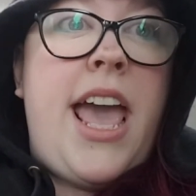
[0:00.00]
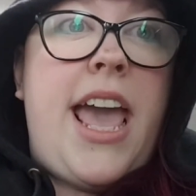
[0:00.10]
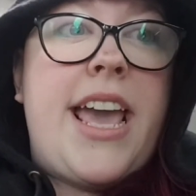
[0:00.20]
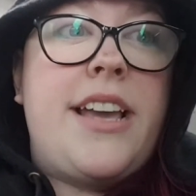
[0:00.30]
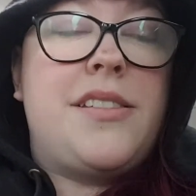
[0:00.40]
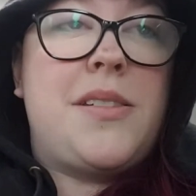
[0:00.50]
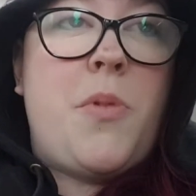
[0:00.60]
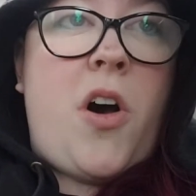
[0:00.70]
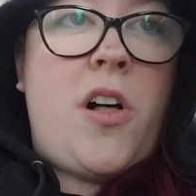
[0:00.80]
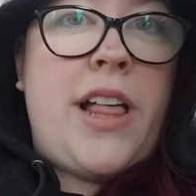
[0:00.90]
a
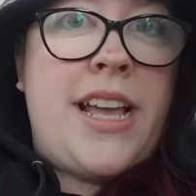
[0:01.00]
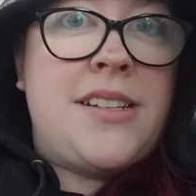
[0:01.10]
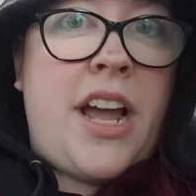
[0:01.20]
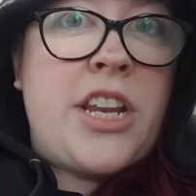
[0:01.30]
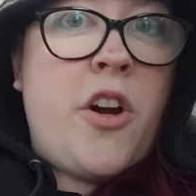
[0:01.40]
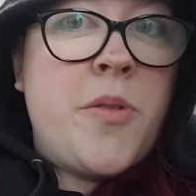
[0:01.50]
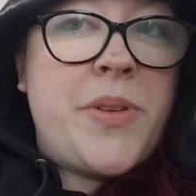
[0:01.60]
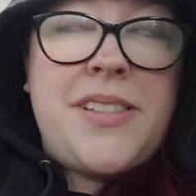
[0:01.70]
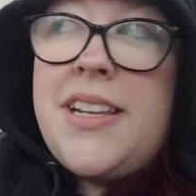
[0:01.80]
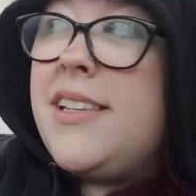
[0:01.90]
small hand-dyed yarn
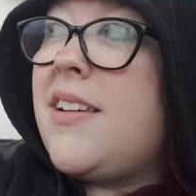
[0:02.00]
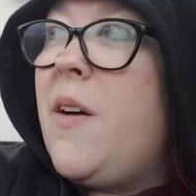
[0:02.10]
business.